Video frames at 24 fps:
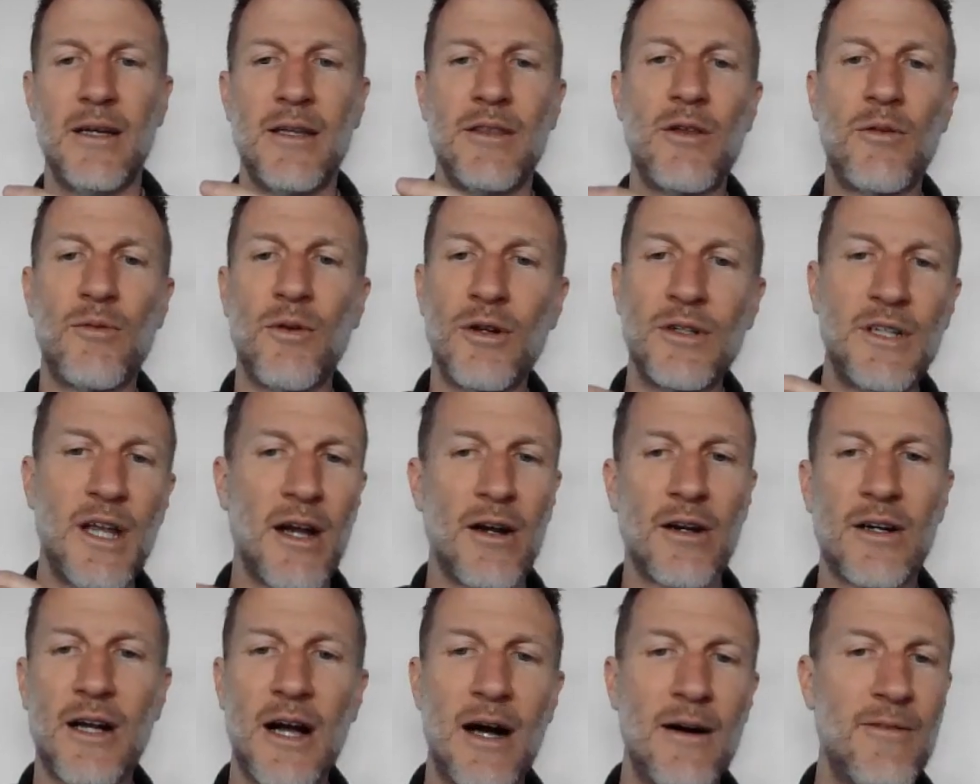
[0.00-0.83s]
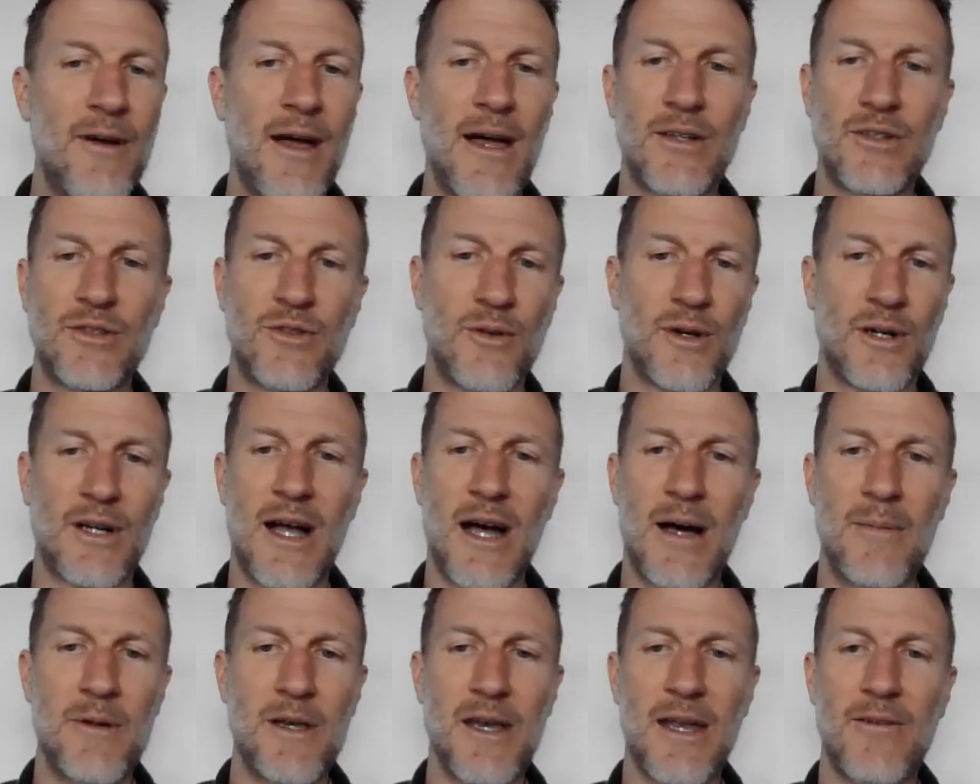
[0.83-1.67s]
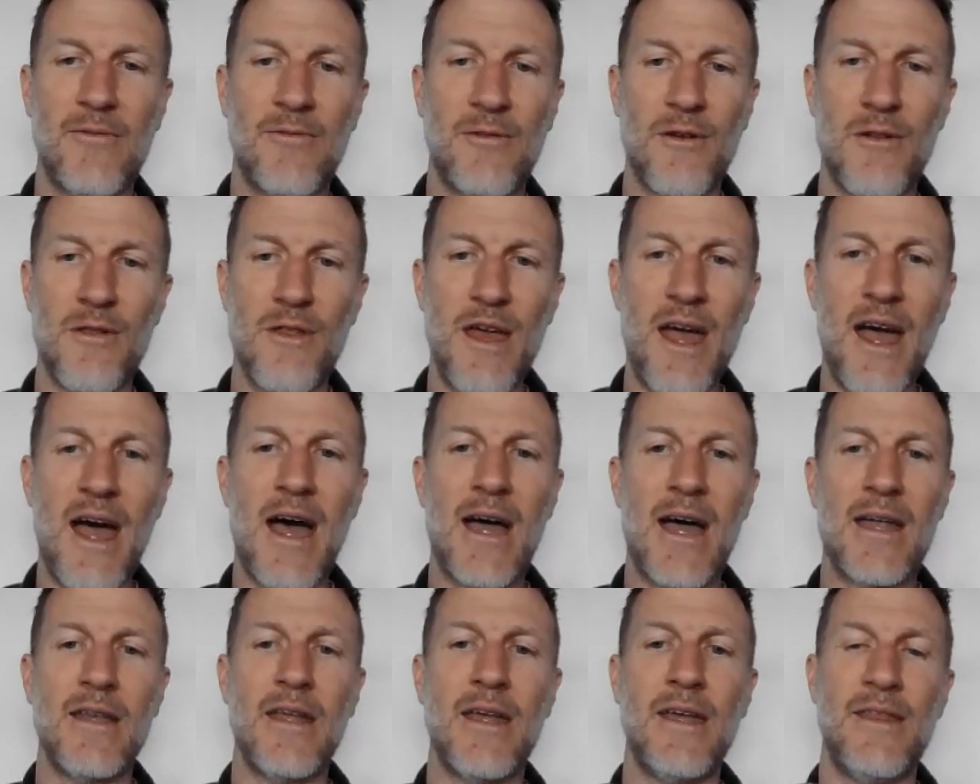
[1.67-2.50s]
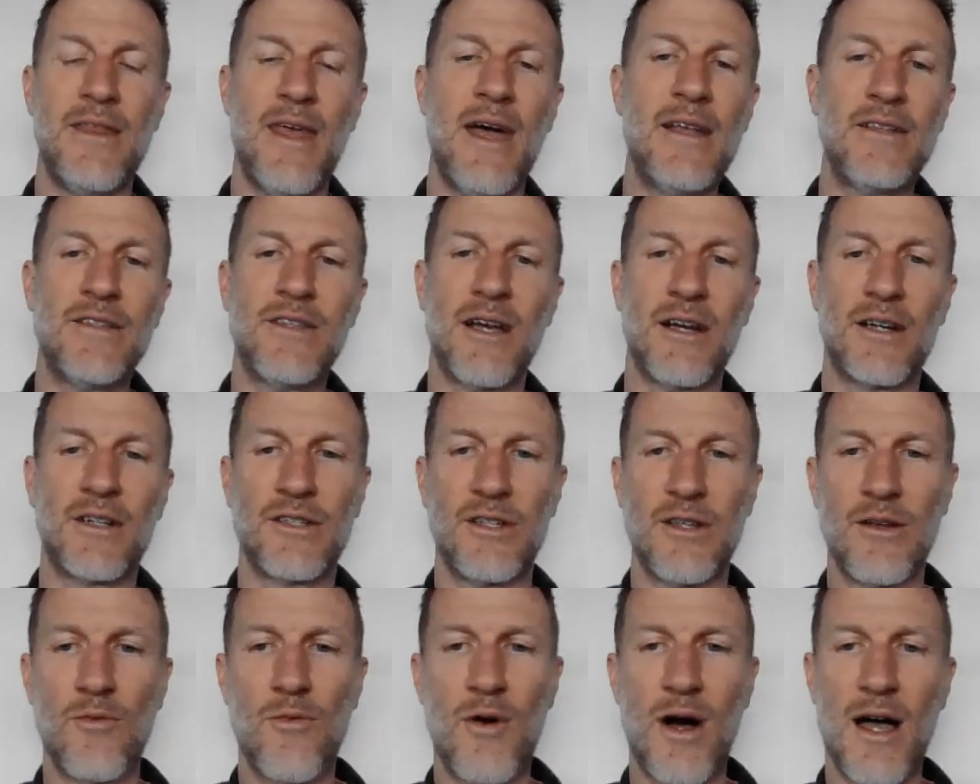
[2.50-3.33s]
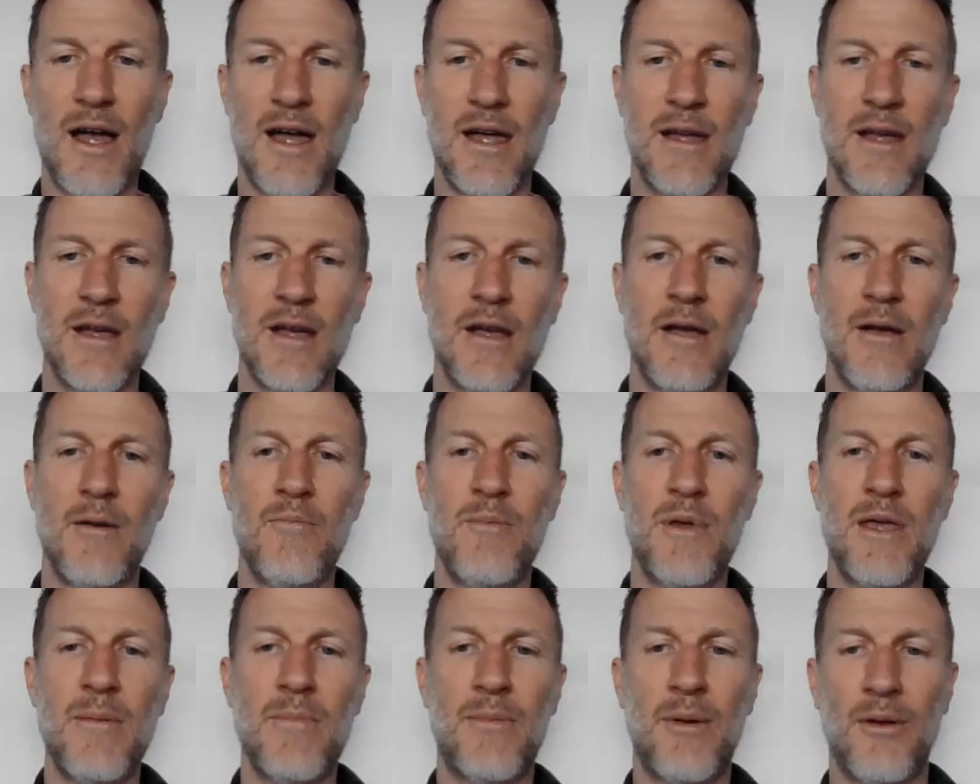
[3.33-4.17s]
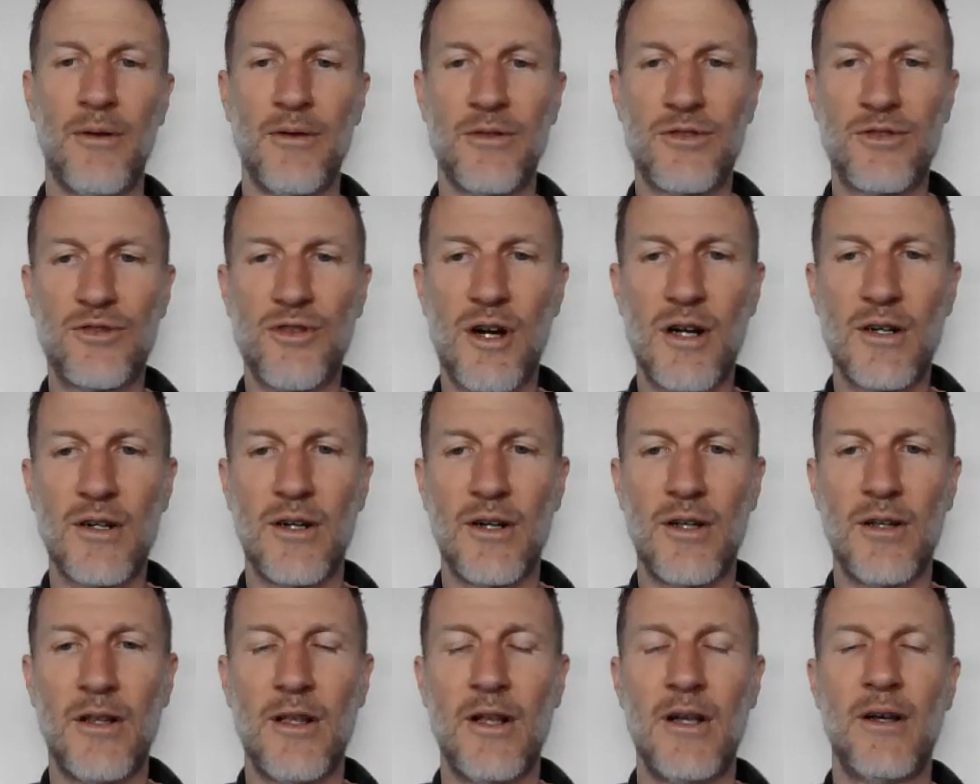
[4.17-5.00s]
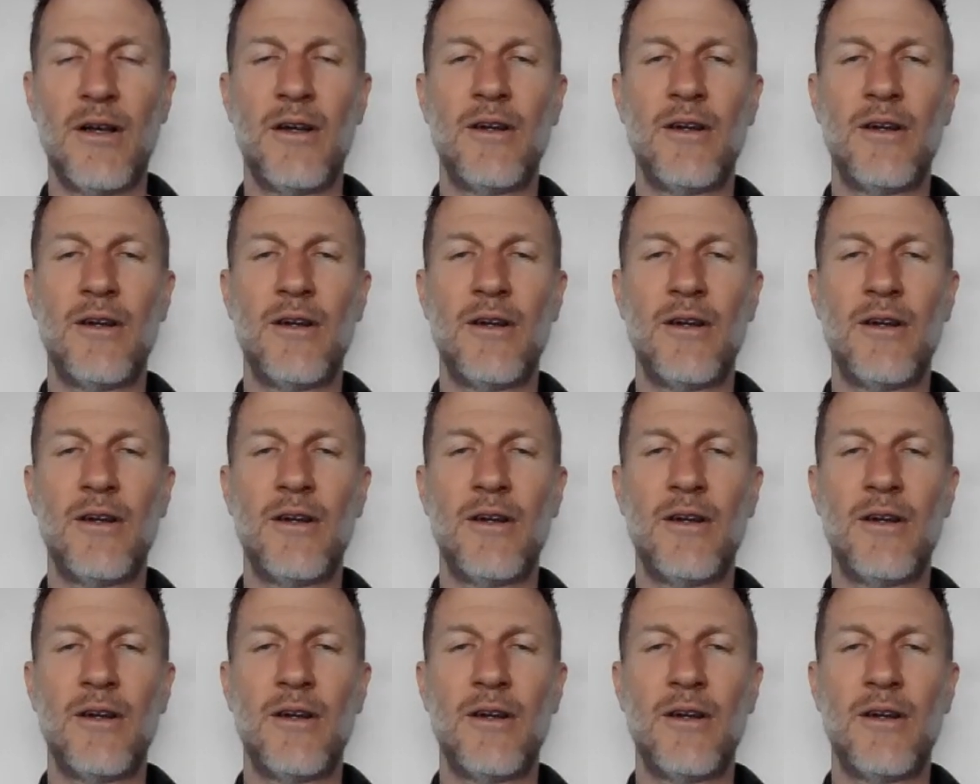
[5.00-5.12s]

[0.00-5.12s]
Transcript: The rotator cuff has to accommodate for that, and that's actually why people struggle